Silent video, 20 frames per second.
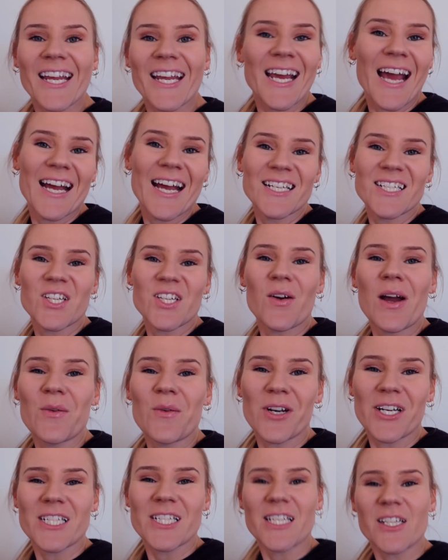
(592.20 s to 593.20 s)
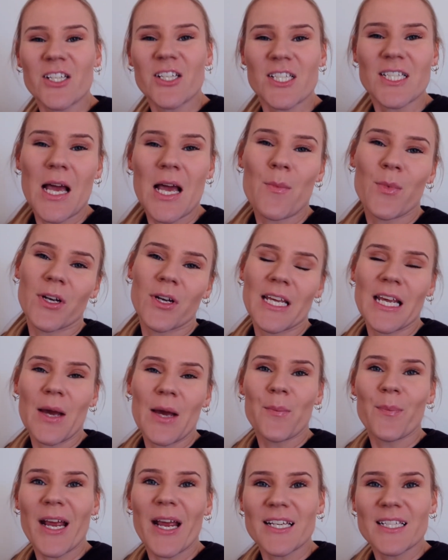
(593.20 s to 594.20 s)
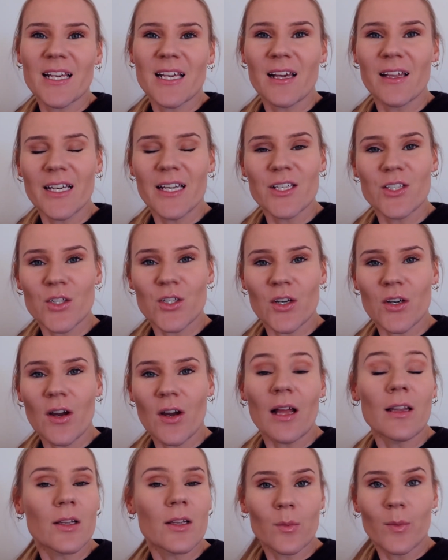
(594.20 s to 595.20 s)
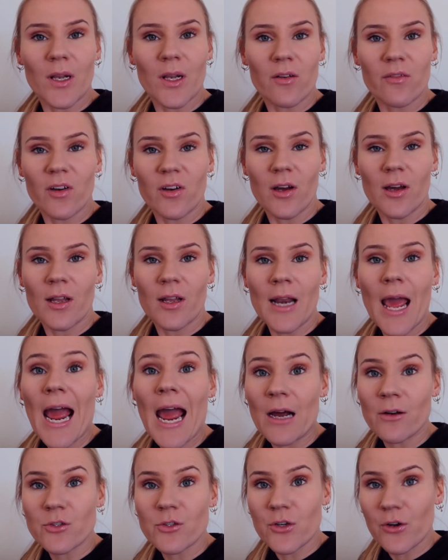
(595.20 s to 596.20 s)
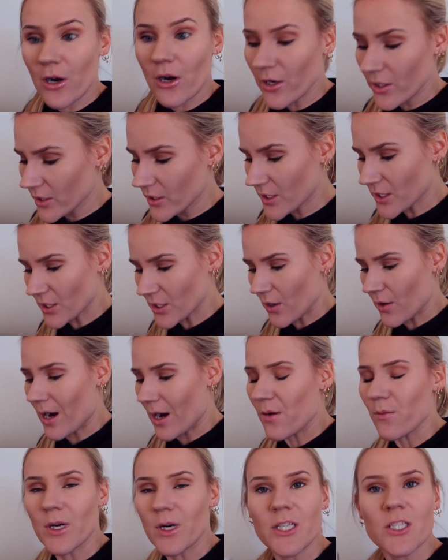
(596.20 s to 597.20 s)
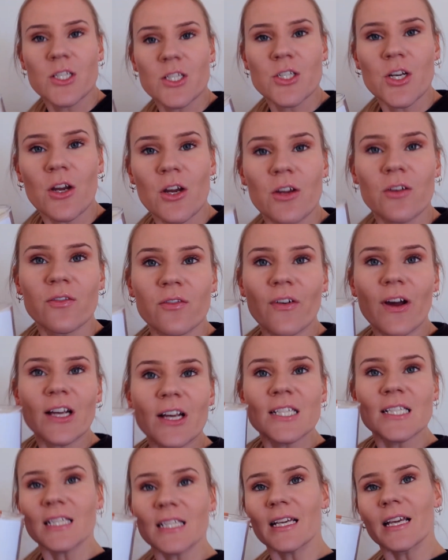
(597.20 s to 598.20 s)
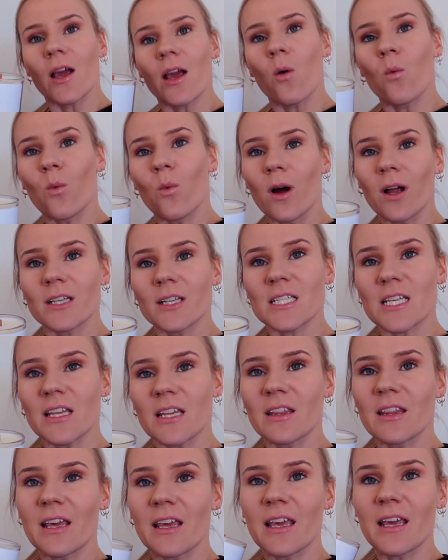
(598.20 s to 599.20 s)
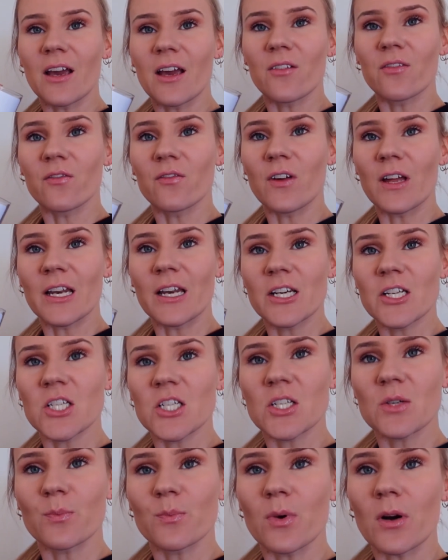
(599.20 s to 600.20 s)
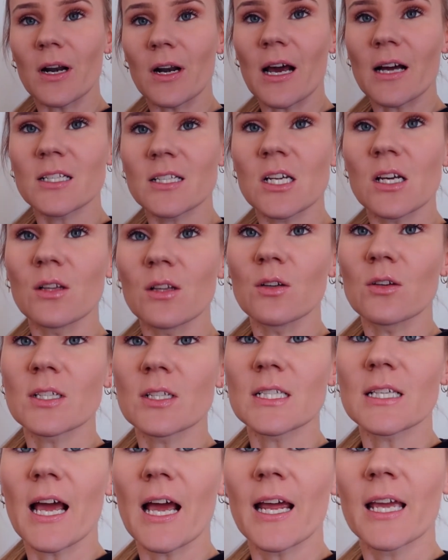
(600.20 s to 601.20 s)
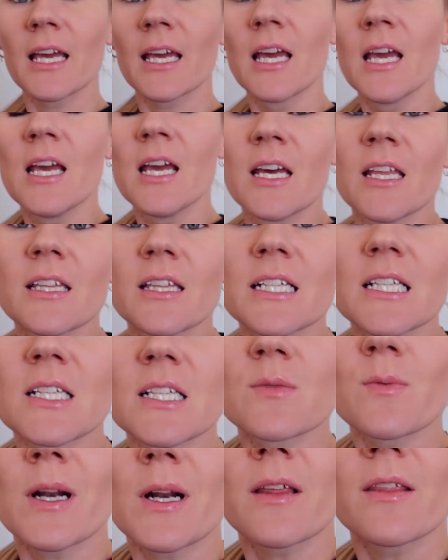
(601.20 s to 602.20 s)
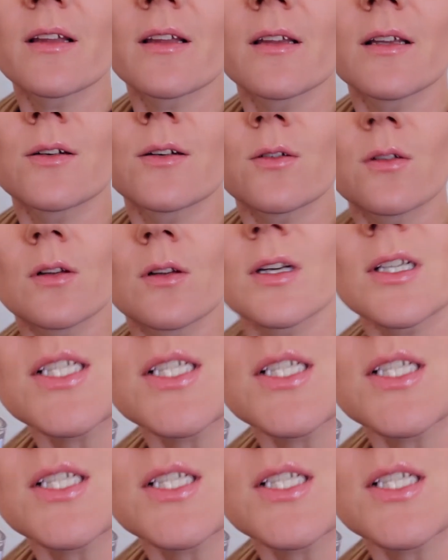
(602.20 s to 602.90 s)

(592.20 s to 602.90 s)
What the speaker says: you guys, so I wanted to just come on here and basically do a little bit of an outro. So I wanted to show you firstly what the finished product looks like. This is one of the little